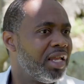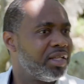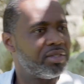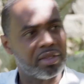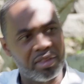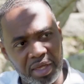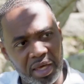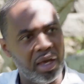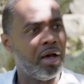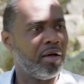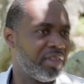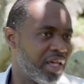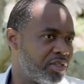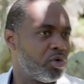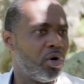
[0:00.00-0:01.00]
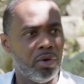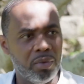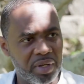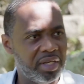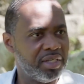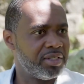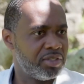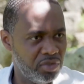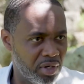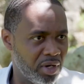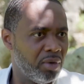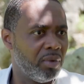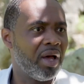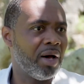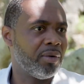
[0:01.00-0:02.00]
And it's a thing that's always,
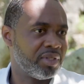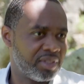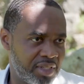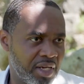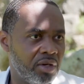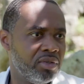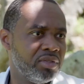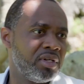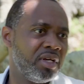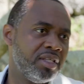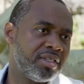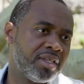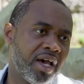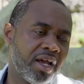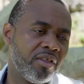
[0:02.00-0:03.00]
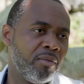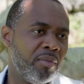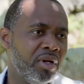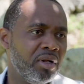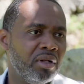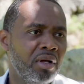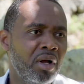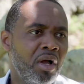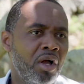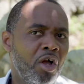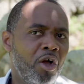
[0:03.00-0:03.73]
how it settles inside of the middle.